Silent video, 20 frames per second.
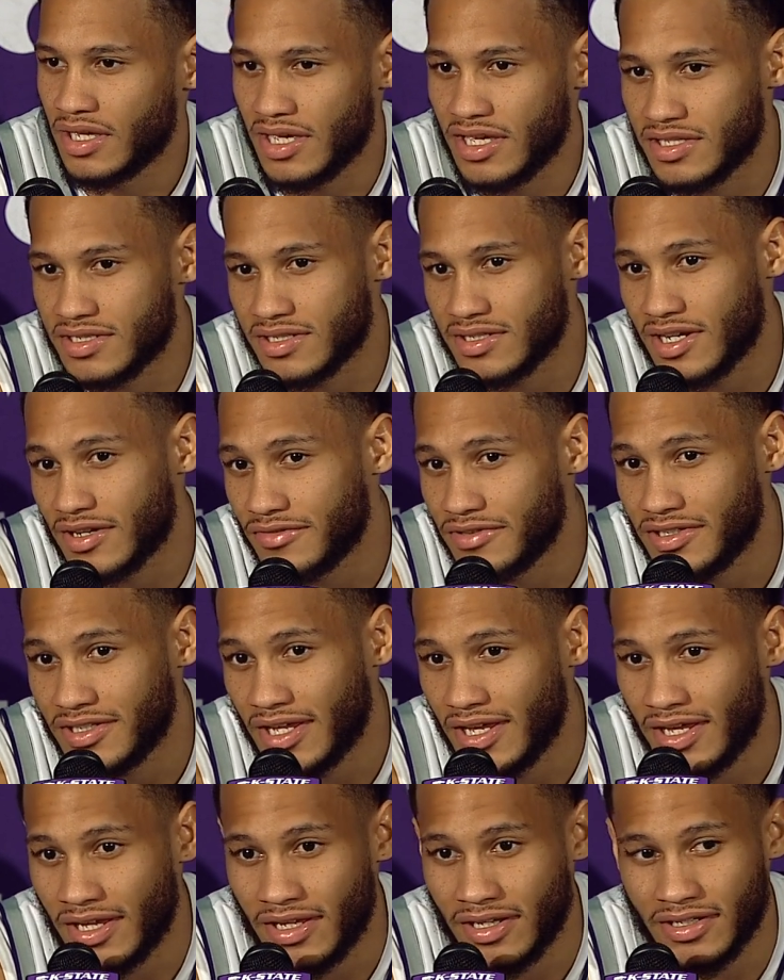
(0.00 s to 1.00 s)
each and every
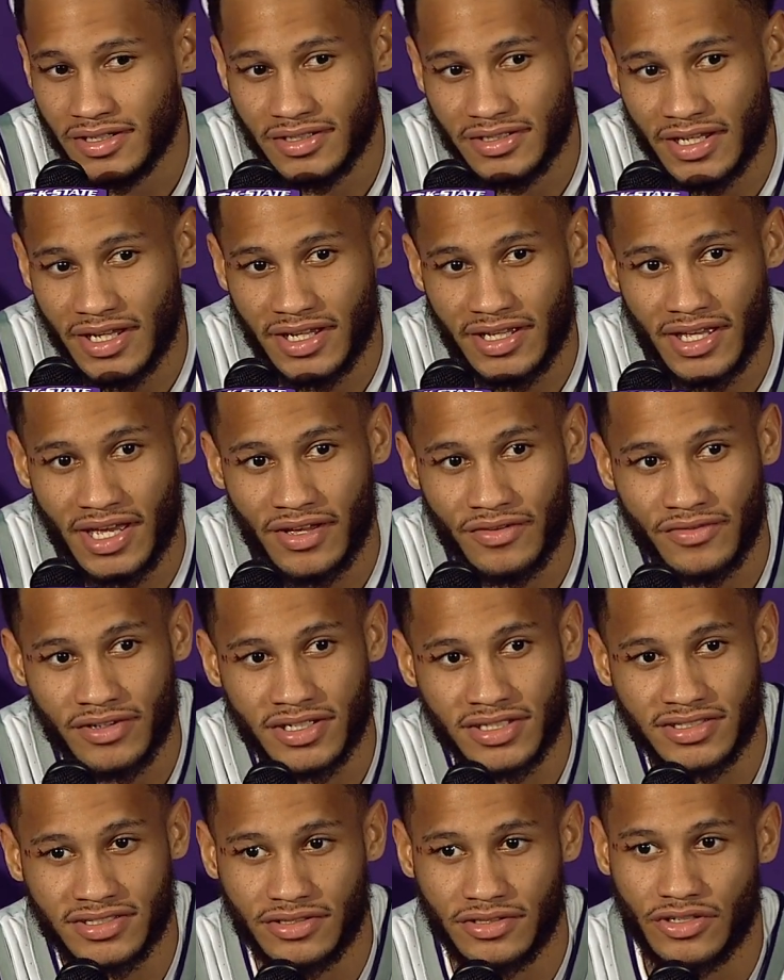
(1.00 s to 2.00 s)
day they gave
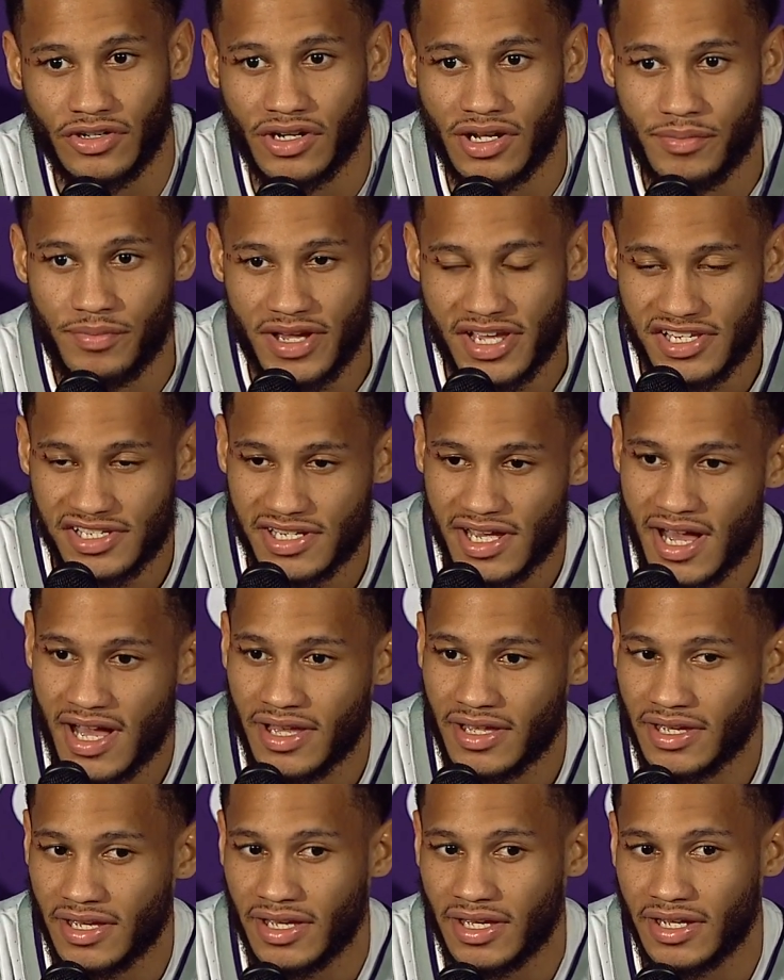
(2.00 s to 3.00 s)
us, you know, their best
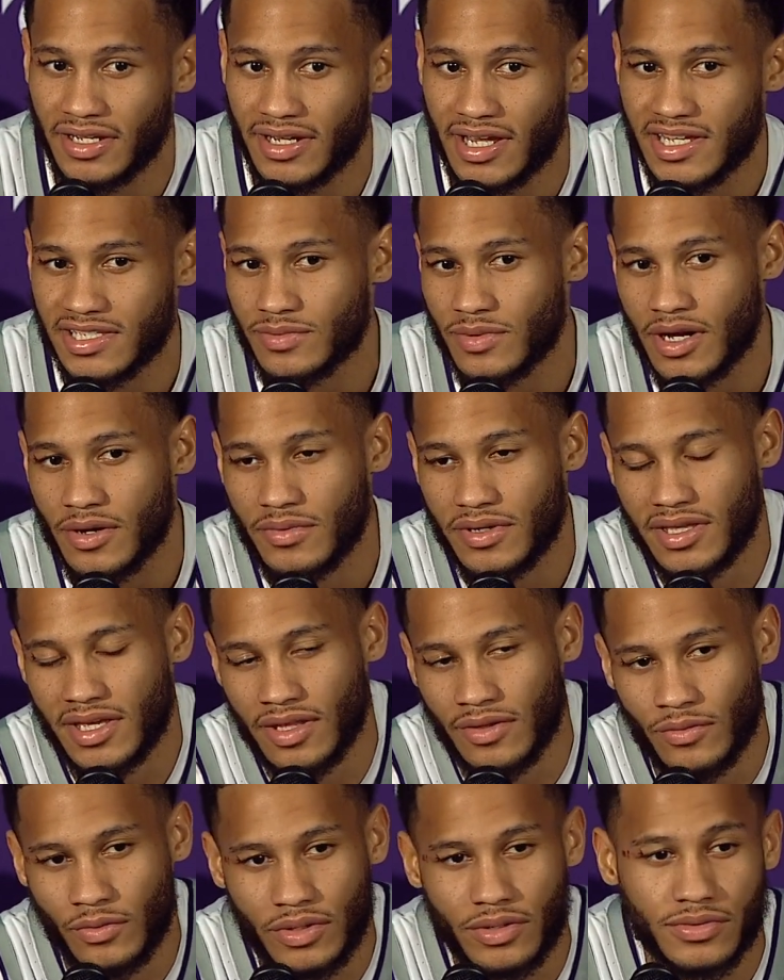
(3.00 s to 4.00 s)
shot, and that's why we
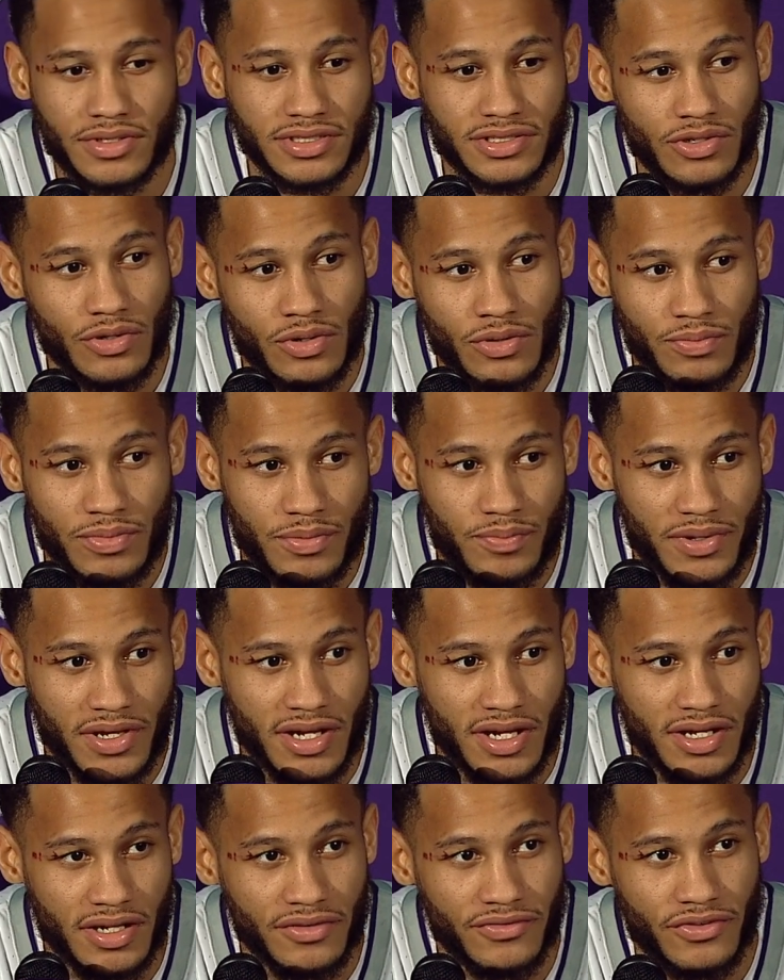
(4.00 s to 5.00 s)
we were so
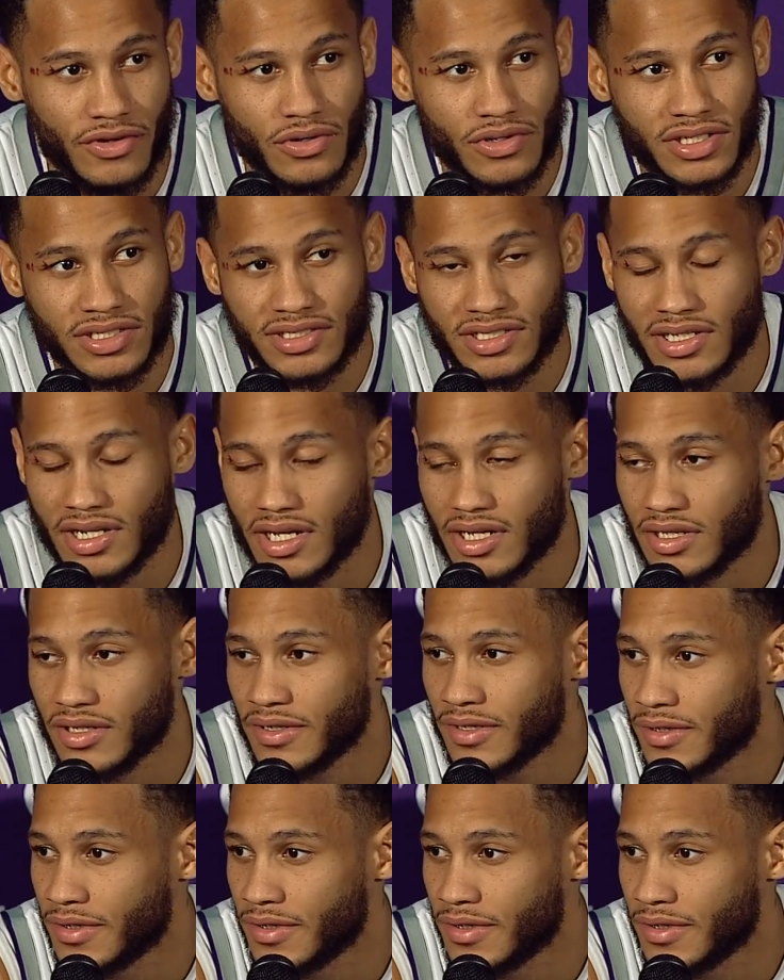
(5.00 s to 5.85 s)
prepared and focused tonight.